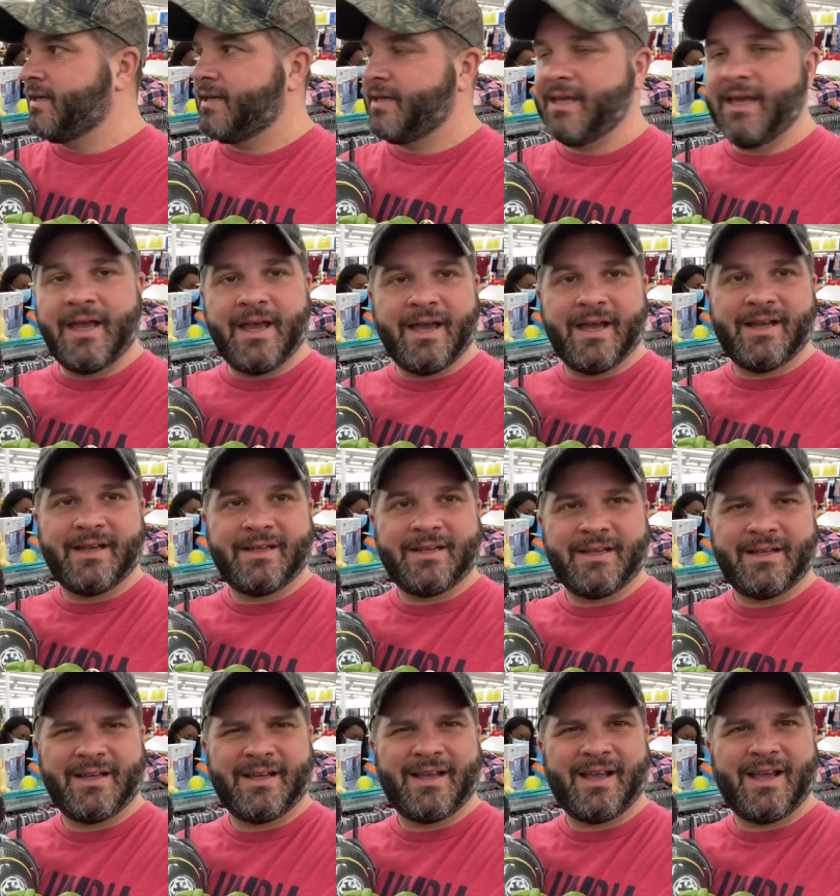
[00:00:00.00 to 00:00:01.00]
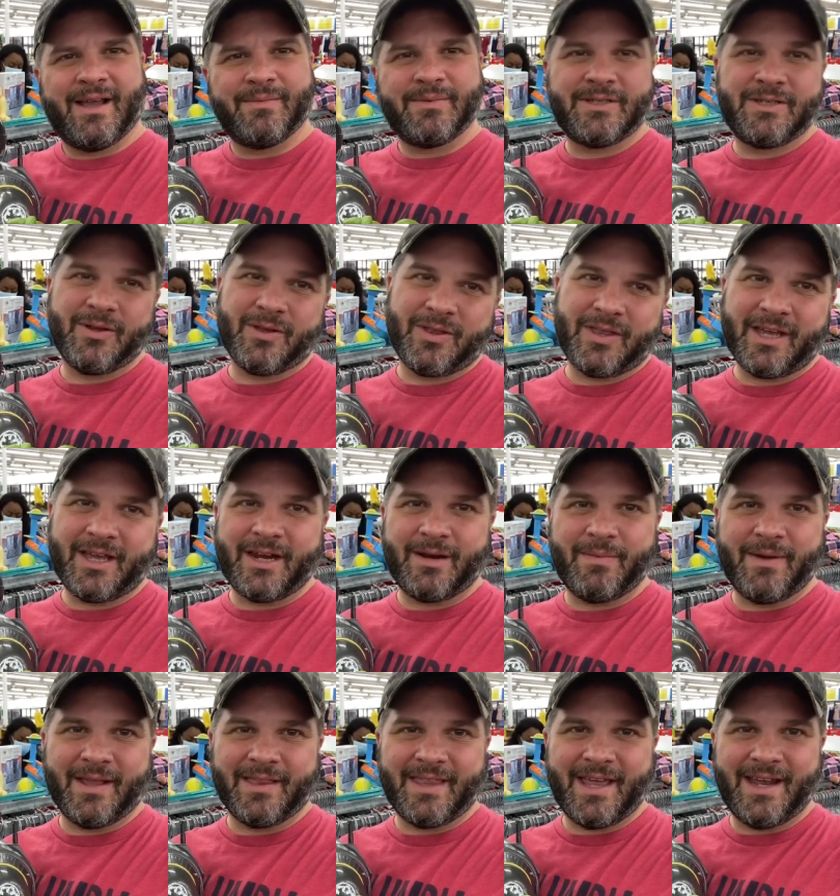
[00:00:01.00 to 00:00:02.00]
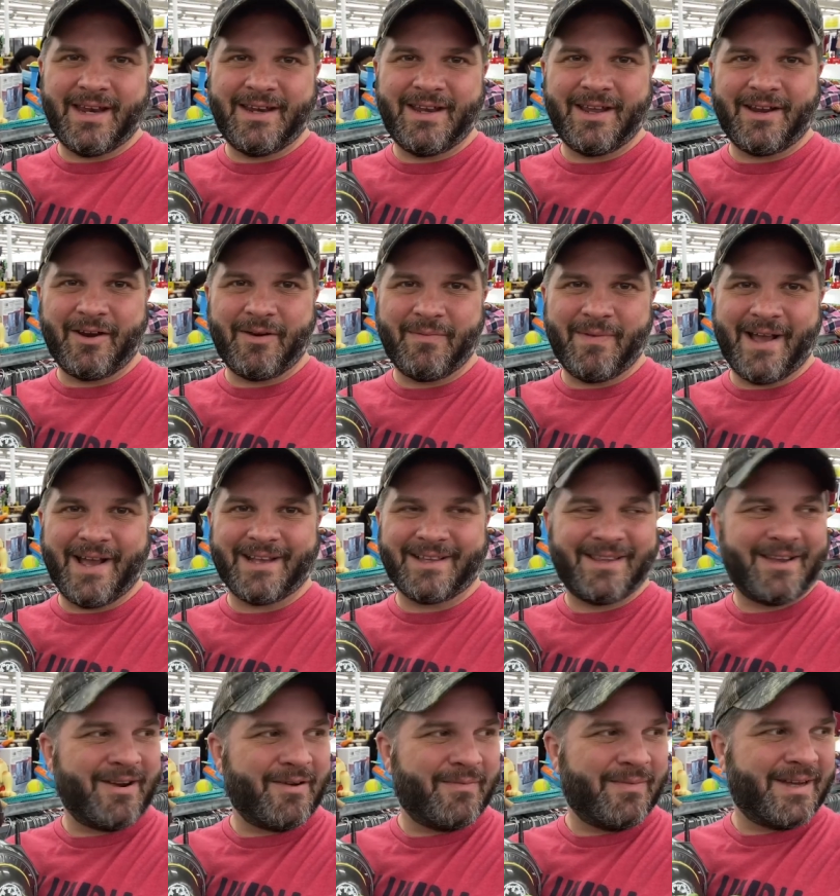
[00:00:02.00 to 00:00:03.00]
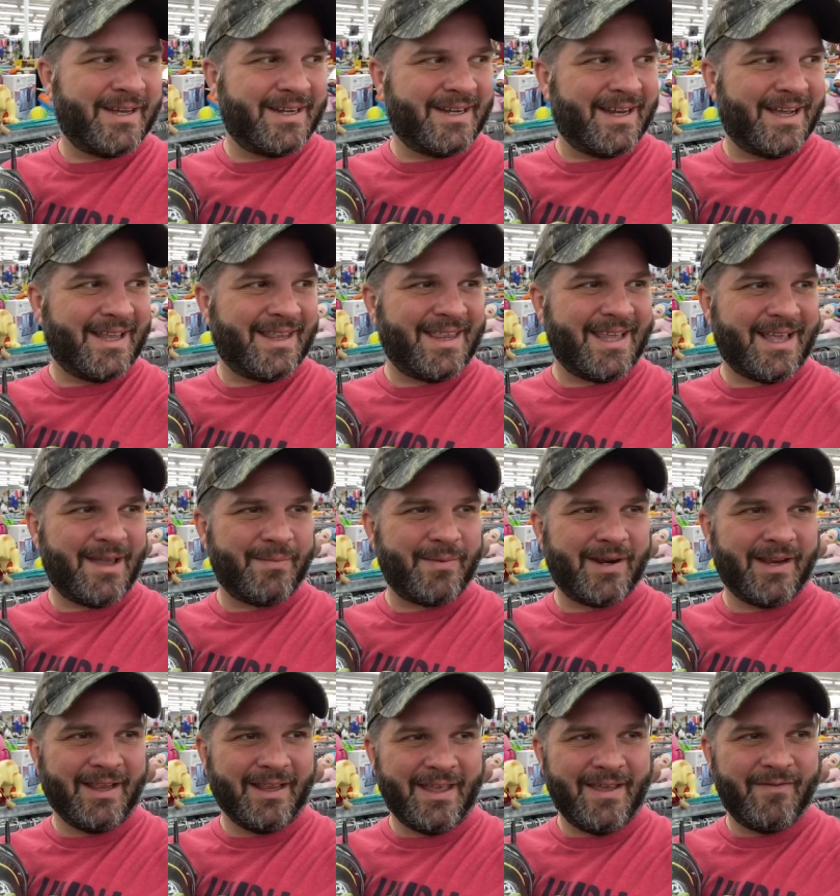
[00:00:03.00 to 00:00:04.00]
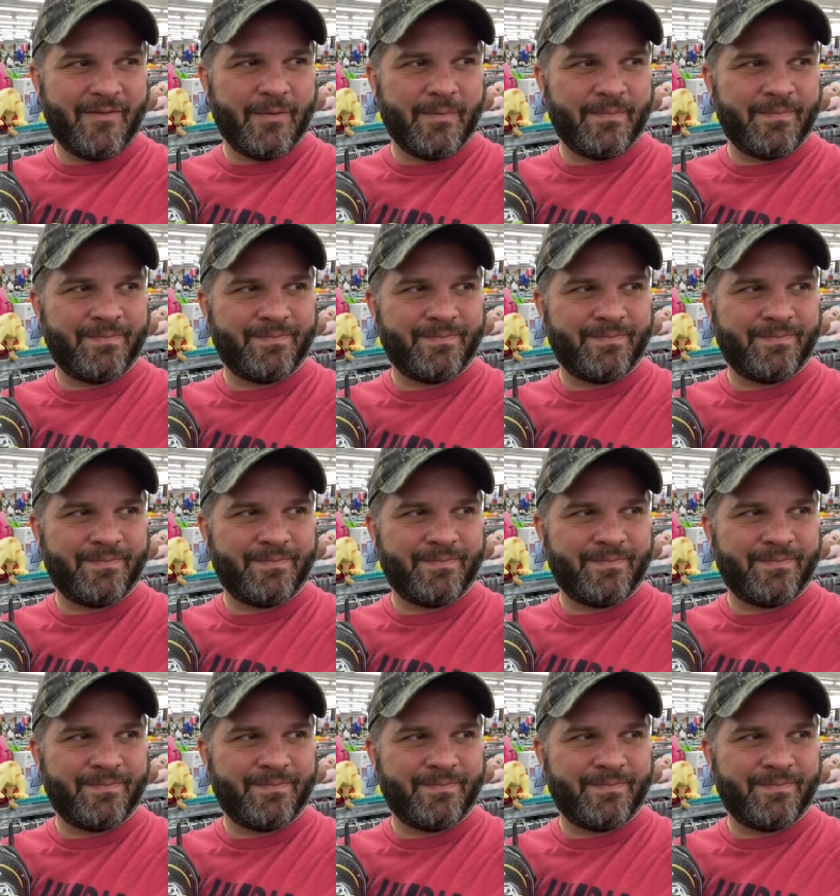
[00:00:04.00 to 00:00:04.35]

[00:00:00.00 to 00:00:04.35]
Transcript: Yeah, I'm still thinking about that Digger back there, but I think I'm gonna leave him.